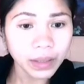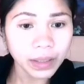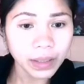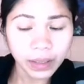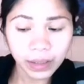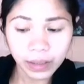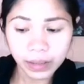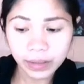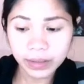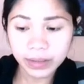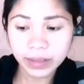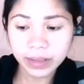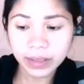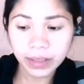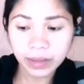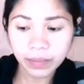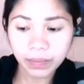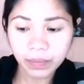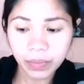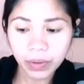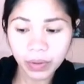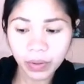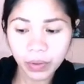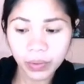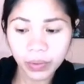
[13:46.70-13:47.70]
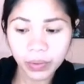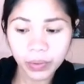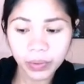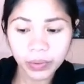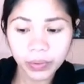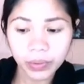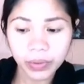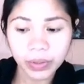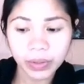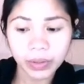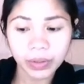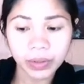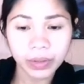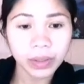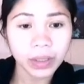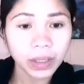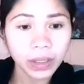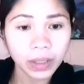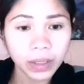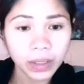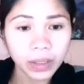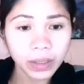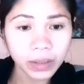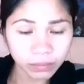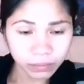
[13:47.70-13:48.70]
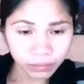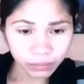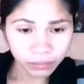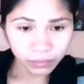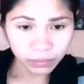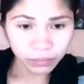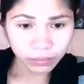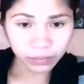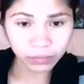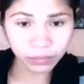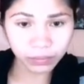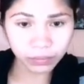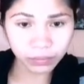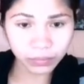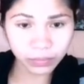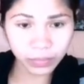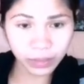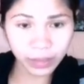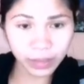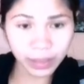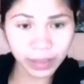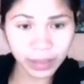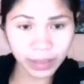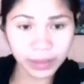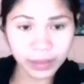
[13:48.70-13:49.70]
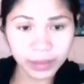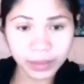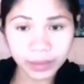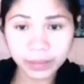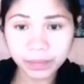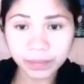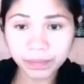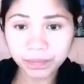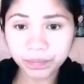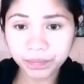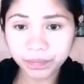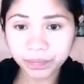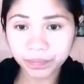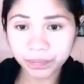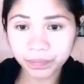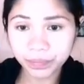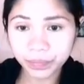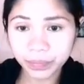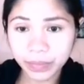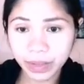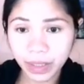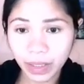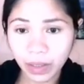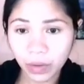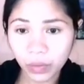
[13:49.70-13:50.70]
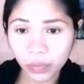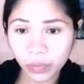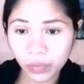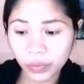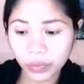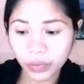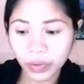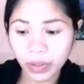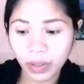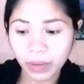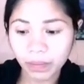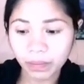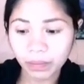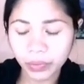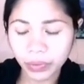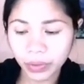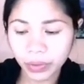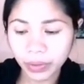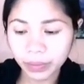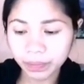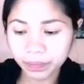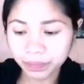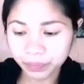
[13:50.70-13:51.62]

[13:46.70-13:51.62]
And zip code. Ayan. Telephone number.